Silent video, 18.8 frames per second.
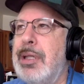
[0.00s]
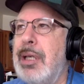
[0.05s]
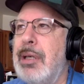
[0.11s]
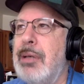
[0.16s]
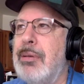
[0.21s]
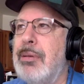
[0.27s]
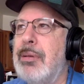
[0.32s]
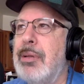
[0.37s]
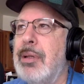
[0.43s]

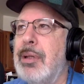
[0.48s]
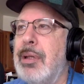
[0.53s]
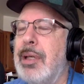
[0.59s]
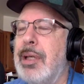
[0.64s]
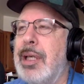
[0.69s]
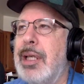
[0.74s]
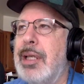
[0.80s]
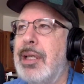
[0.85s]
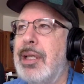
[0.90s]
don't
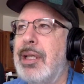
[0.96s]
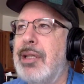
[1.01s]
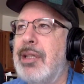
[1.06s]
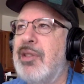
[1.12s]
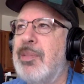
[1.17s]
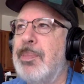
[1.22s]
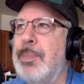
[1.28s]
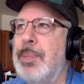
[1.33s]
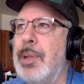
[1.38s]
look at
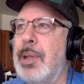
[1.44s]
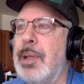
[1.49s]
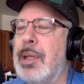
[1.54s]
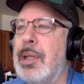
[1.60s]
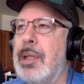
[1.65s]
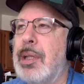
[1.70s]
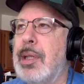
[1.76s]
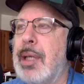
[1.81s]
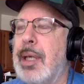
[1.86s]
this
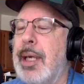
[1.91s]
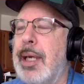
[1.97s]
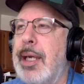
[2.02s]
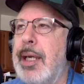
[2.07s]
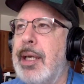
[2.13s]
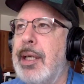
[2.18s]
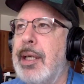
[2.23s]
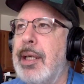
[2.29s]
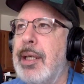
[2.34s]
book
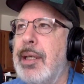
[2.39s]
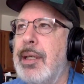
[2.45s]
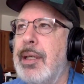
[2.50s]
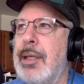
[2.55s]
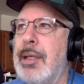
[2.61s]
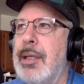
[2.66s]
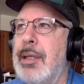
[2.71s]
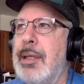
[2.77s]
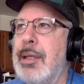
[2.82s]
like
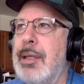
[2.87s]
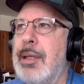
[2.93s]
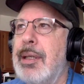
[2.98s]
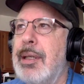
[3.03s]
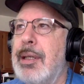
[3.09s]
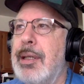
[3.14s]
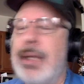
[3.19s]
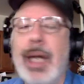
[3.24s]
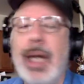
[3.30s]

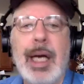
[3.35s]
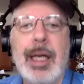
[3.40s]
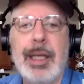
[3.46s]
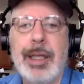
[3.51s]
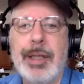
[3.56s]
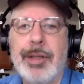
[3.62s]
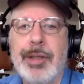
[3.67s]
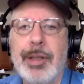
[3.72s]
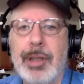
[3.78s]

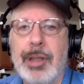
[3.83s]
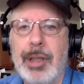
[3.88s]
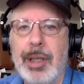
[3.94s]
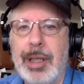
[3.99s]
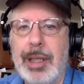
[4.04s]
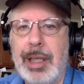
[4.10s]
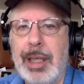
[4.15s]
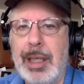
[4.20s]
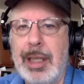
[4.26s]
knowledge.
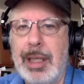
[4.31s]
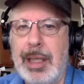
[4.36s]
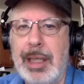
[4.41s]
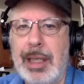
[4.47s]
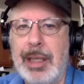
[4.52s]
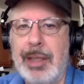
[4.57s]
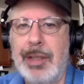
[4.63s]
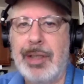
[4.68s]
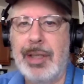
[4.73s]
Look at it
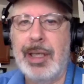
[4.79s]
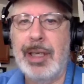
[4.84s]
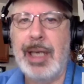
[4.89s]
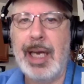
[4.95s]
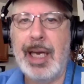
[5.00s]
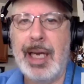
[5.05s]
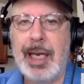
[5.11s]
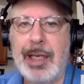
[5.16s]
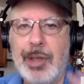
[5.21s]
as
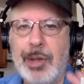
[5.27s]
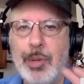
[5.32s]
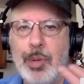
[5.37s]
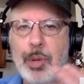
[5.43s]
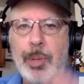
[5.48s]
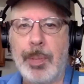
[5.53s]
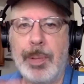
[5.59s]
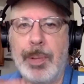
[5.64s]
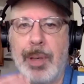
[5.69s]
an
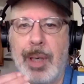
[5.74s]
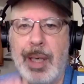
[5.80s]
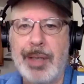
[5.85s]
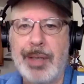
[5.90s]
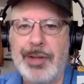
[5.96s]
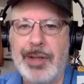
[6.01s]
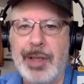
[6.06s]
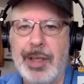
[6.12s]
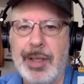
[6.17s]
actual
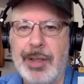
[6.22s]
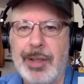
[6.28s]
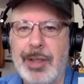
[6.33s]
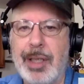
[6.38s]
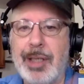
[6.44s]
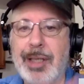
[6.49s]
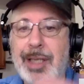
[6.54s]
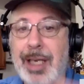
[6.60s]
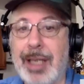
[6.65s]

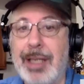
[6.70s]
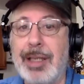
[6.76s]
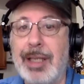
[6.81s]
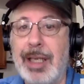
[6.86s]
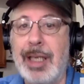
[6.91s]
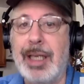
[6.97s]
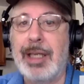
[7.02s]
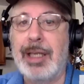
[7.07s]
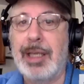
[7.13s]
process, a
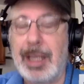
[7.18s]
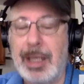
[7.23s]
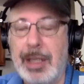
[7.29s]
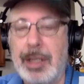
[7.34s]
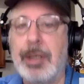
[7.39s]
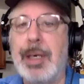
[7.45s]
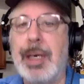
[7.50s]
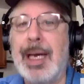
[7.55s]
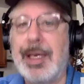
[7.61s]
technique
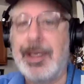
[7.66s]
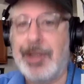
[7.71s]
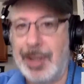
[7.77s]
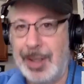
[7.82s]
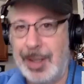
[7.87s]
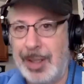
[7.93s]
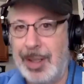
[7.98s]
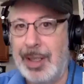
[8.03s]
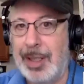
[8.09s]
that you're
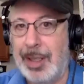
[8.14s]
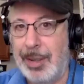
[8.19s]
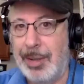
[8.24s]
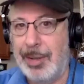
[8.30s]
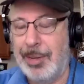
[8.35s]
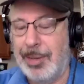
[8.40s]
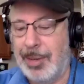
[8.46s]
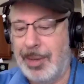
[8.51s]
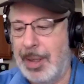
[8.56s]
actually going to
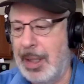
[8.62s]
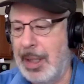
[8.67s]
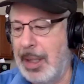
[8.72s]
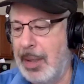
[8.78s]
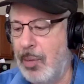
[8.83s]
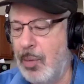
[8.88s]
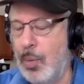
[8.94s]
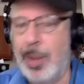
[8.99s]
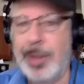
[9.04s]
use.
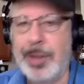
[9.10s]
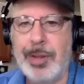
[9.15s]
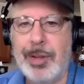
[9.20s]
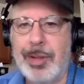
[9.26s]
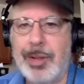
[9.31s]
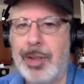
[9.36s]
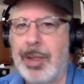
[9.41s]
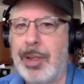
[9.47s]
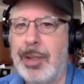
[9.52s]

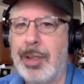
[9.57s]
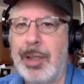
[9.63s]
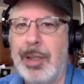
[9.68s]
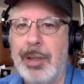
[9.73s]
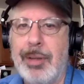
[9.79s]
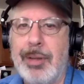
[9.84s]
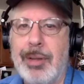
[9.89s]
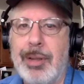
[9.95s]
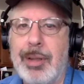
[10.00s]
Once you start
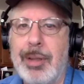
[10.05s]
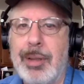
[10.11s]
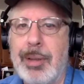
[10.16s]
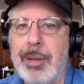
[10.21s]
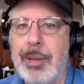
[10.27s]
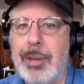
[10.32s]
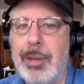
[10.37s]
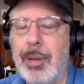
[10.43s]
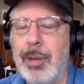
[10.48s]
to use it,
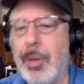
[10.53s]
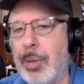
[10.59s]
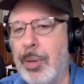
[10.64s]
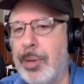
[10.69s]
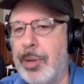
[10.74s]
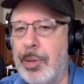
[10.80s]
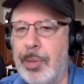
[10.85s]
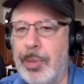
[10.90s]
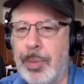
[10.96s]

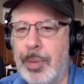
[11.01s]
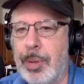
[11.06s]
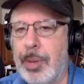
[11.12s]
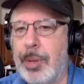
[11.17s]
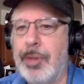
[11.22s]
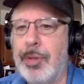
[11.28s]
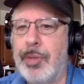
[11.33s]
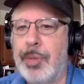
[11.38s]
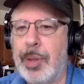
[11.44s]
whole new
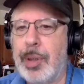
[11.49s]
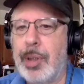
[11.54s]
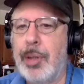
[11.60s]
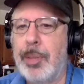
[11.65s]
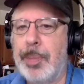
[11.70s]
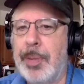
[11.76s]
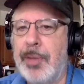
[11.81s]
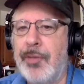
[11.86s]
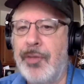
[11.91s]
worlds
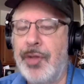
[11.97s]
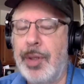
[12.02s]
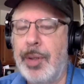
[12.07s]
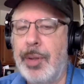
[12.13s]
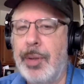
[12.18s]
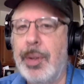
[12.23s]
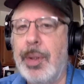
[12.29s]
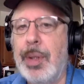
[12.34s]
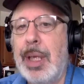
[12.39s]
will open for
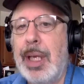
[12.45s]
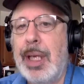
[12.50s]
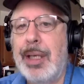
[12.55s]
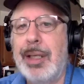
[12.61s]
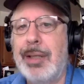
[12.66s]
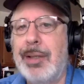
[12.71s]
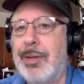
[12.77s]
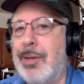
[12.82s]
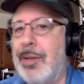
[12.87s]
you mm-hmm.
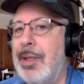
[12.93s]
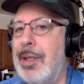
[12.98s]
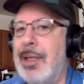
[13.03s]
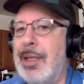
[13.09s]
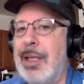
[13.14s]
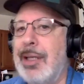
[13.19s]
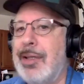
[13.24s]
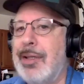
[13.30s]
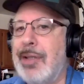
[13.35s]
and it's
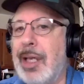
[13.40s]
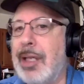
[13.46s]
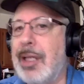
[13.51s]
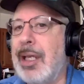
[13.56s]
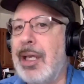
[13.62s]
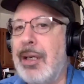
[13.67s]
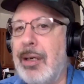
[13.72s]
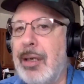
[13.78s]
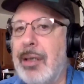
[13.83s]
it's
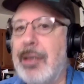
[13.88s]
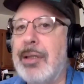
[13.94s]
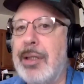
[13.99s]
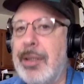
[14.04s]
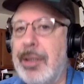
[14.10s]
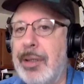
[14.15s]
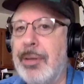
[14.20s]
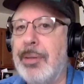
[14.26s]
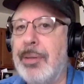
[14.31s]
not that
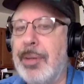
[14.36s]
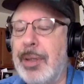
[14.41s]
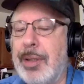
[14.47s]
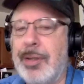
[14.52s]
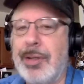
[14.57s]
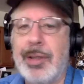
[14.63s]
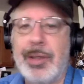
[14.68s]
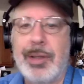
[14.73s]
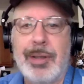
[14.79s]
hard to do
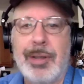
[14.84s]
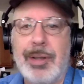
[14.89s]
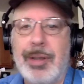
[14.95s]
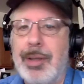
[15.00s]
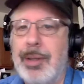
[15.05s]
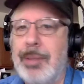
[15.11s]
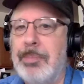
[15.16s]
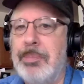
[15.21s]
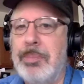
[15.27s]
it's just